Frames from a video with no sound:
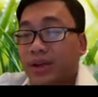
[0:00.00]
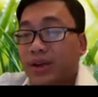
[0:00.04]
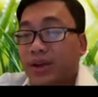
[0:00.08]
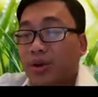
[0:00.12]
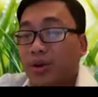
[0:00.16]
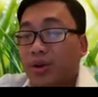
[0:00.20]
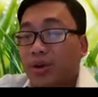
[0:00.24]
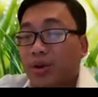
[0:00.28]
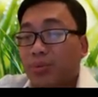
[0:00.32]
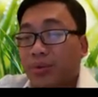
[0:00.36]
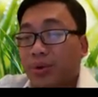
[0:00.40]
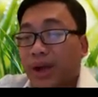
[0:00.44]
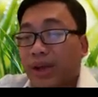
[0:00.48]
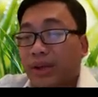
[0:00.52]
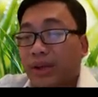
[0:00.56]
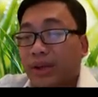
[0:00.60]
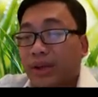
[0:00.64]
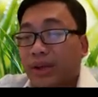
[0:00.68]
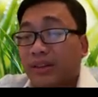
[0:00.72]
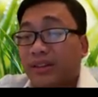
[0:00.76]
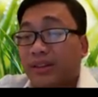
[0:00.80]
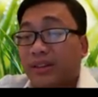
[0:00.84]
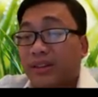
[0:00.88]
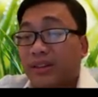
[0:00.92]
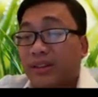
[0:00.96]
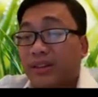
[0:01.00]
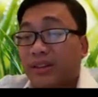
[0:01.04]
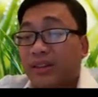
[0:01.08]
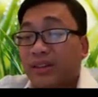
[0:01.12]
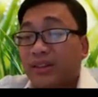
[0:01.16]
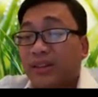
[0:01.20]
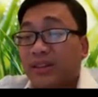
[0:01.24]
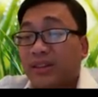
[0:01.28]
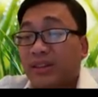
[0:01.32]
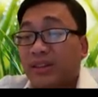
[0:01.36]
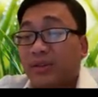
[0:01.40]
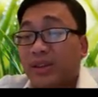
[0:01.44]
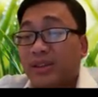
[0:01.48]
nobody writes.
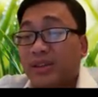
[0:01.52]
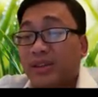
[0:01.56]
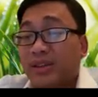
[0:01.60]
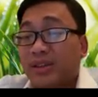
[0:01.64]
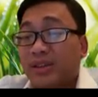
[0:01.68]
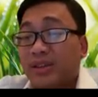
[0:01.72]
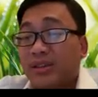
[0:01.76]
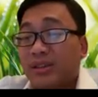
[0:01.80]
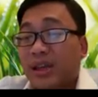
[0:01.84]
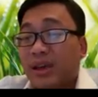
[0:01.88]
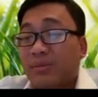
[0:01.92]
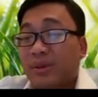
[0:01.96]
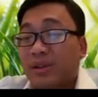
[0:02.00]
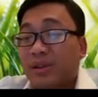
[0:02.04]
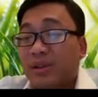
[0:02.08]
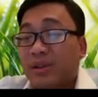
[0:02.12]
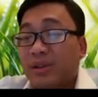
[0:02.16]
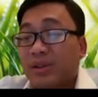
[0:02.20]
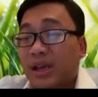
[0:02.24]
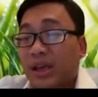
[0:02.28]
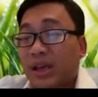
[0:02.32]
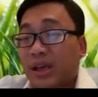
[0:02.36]
So this is same as